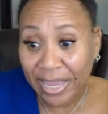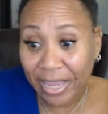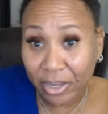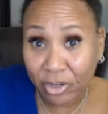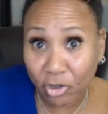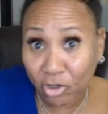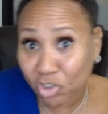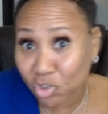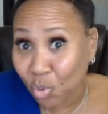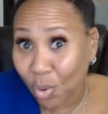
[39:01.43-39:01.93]

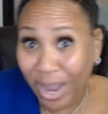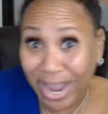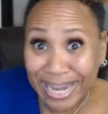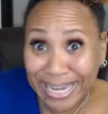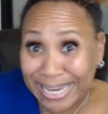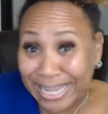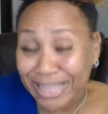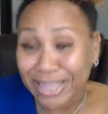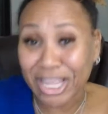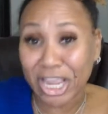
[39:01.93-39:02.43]
intertwined
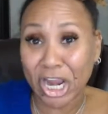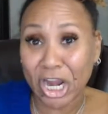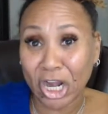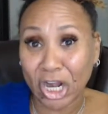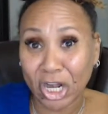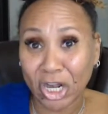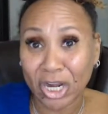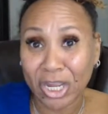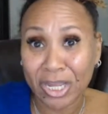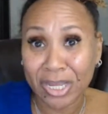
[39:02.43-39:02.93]
in
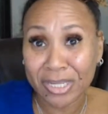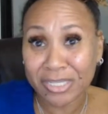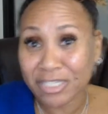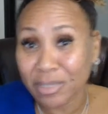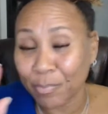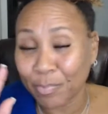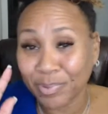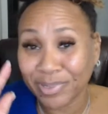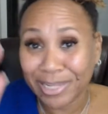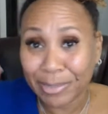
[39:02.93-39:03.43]
there,
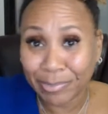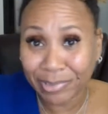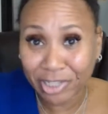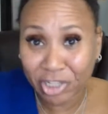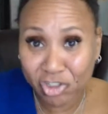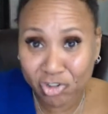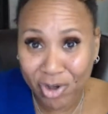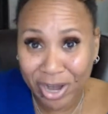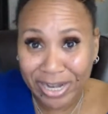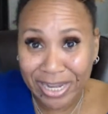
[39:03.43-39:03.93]
subliminally
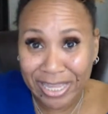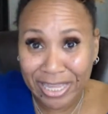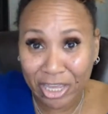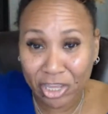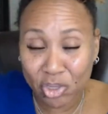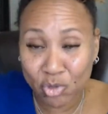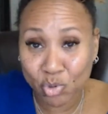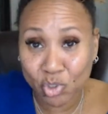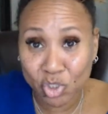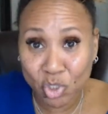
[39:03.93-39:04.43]
trying to get
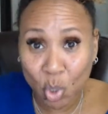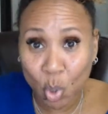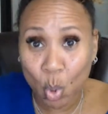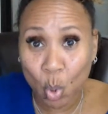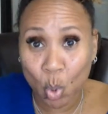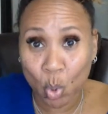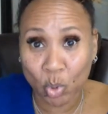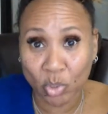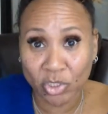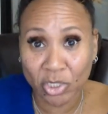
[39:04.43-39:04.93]
you
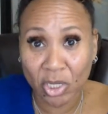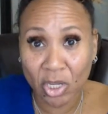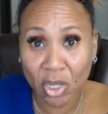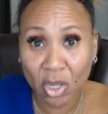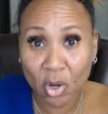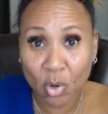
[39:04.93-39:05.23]
sold,